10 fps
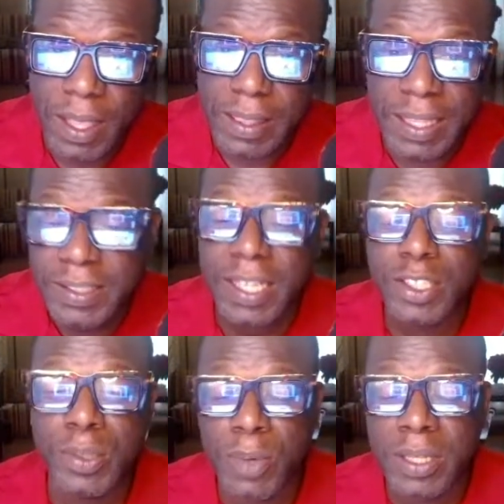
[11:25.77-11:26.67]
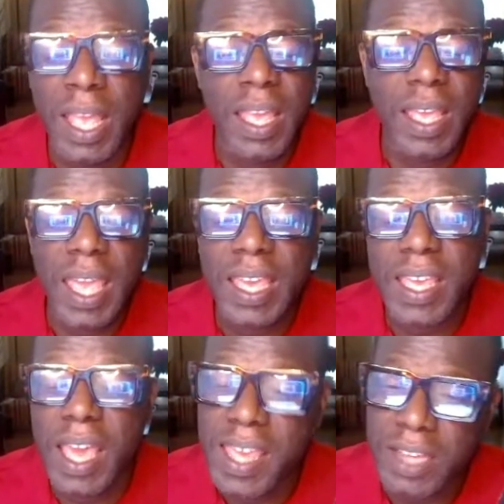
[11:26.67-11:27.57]
Let's say someone.
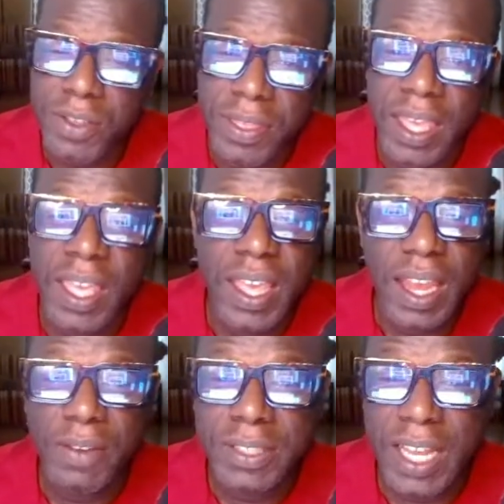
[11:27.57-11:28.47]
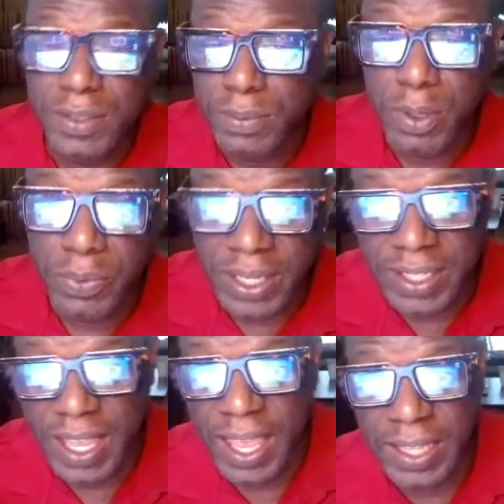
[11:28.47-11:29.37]
Here's the thing: every time someone raises
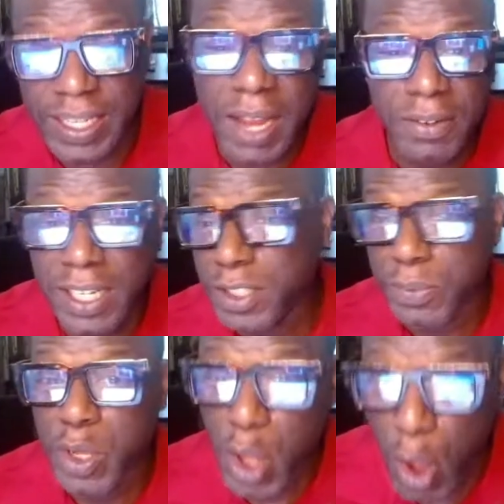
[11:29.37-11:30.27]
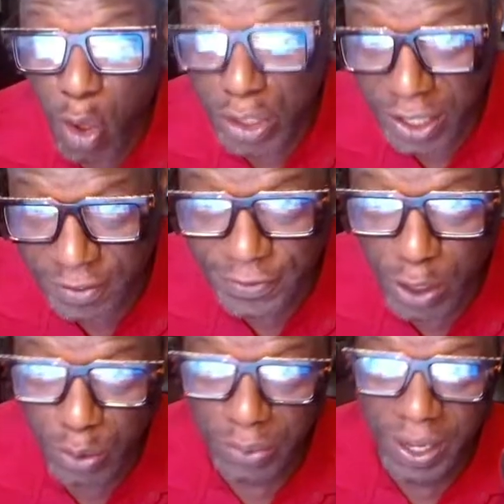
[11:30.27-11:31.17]
their hands, every time someone call your
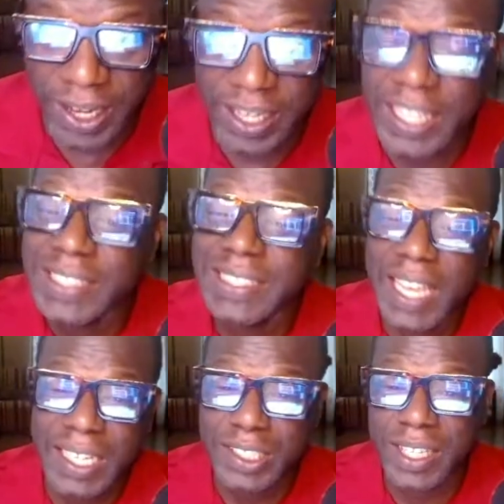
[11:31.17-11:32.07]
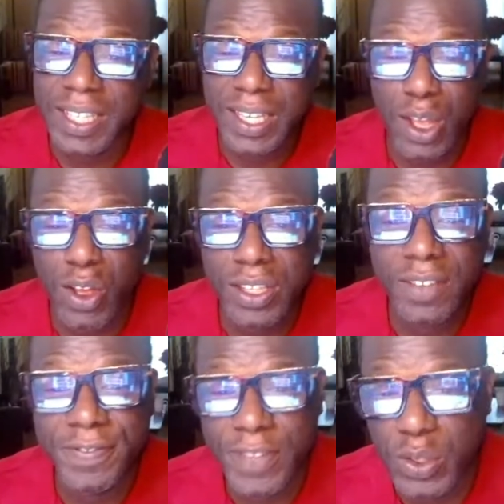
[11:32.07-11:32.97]
phone, right, intentionally call
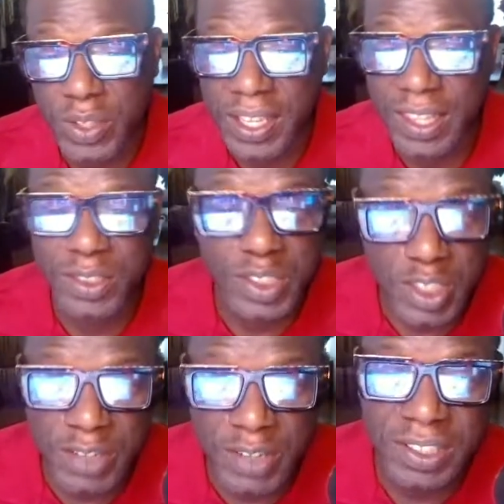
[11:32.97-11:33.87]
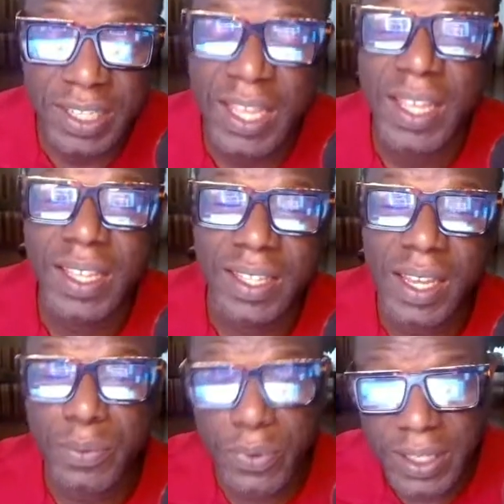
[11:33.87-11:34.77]
your phone to get a service,
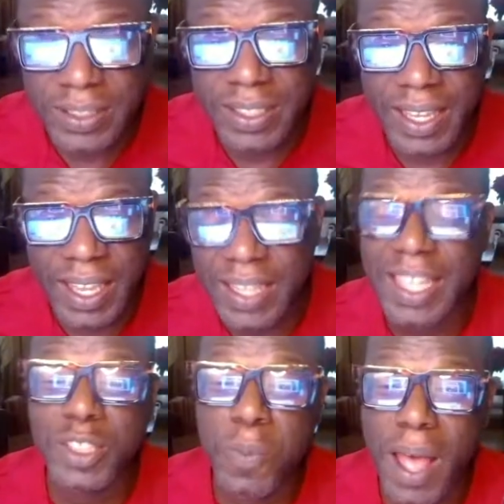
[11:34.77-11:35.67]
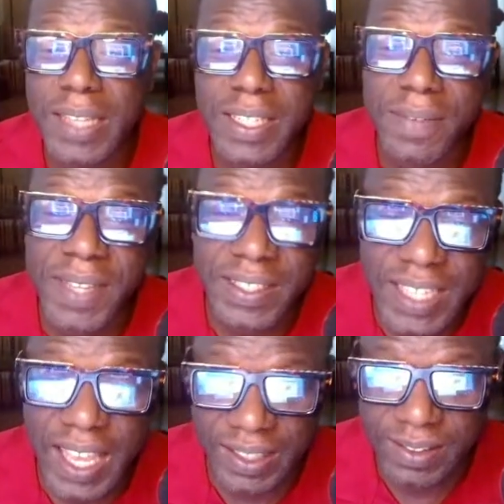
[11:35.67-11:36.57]
they're raising their hand. That's positive
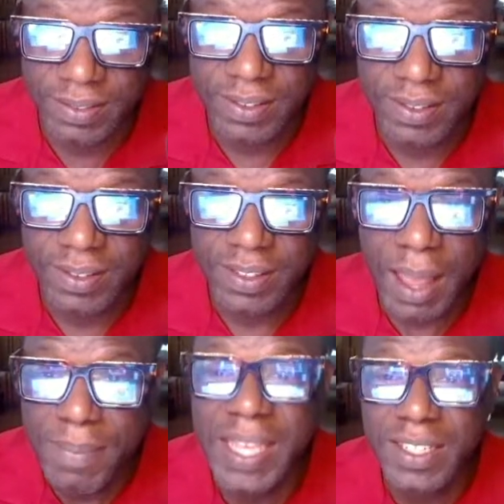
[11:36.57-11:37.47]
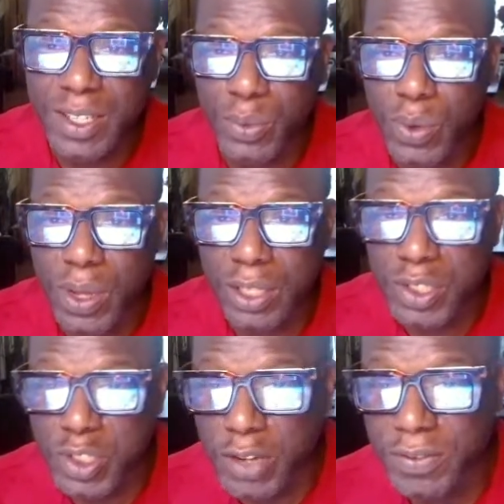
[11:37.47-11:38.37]
intent. That means they want a
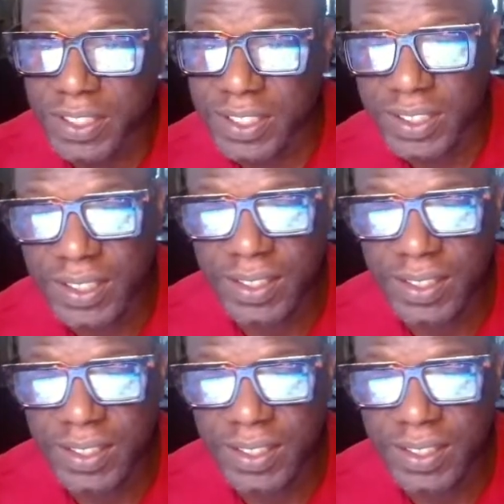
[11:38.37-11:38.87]
service.